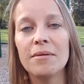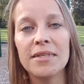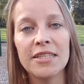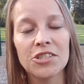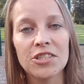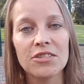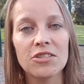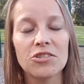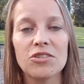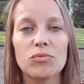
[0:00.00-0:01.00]
not malicious,
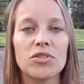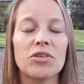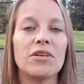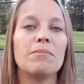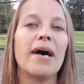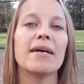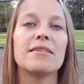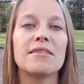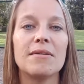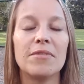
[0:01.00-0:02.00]
it's just returning back
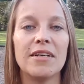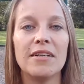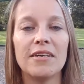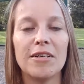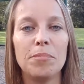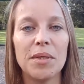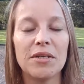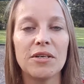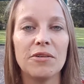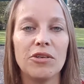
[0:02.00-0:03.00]
to somebody, and it could be
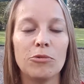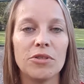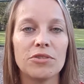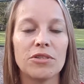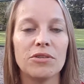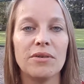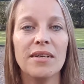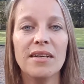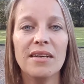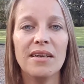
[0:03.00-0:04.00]
in good humor too.
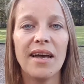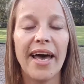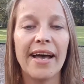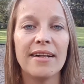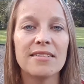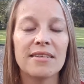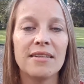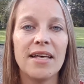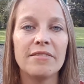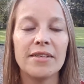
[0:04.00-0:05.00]
And it's in
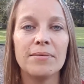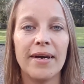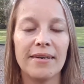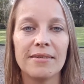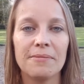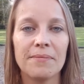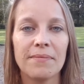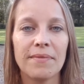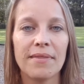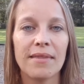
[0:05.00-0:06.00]
a loving way.
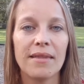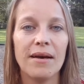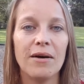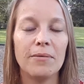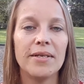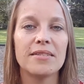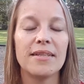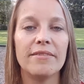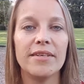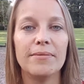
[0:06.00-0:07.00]
Always
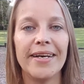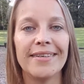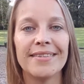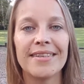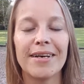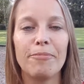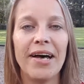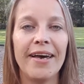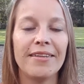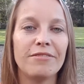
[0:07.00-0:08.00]
loving way. It's like a
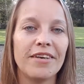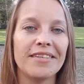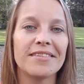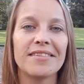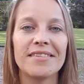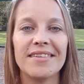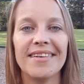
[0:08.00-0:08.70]
pie in the face.